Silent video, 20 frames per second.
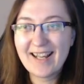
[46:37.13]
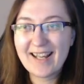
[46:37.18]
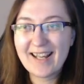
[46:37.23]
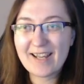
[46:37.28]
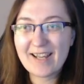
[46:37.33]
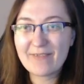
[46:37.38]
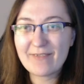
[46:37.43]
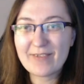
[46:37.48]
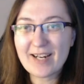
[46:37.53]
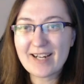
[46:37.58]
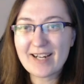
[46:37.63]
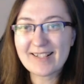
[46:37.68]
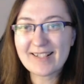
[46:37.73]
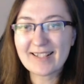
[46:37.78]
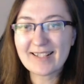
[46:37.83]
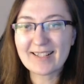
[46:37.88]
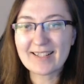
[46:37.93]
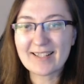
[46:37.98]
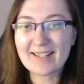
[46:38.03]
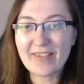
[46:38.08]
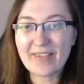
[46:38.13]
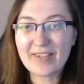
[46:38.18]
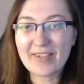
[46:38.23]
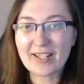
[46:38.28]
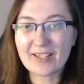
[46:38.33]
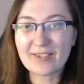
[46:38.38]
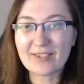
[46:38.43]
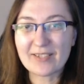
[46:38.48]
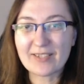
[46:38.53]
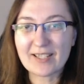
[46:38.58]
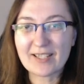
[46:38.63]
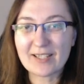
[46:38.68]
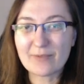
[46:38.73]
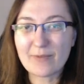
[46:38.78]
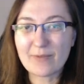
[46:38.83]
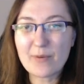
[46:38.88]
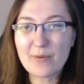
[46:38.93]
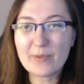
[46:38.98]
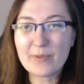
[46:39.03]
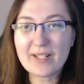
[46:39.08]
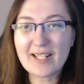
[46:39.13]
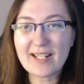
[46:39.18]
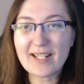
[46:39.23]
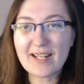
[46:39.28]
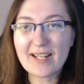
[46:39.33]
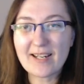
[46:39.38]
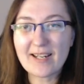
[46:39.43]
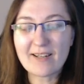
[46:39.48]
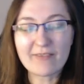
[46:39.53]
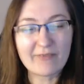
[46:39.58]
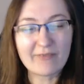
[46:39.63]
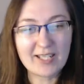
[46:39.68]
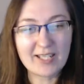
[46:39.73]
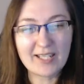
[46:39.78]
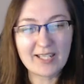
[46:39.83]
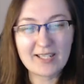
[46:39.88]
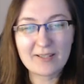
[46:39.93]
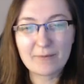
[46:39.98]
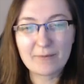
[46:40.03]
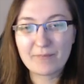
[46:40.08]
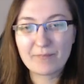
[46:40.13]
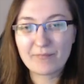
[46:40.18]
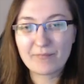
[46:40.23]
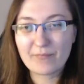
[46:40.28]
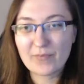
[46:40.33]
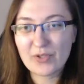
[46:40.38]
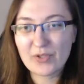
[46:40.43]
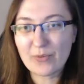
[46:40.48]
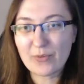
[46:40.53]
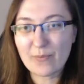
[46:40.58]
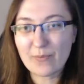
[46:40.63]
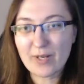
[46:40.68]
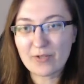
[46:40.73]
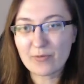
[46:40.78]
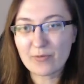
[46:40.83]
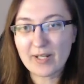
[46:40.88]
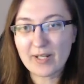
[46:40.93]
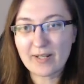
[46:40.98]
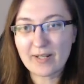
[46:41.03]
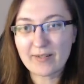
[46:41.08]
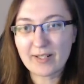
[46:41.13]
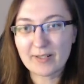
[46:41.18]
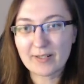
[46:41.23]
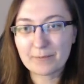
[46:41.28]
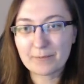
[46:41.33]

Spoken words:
If there is like nothing to it, why would they care, right? So much about it.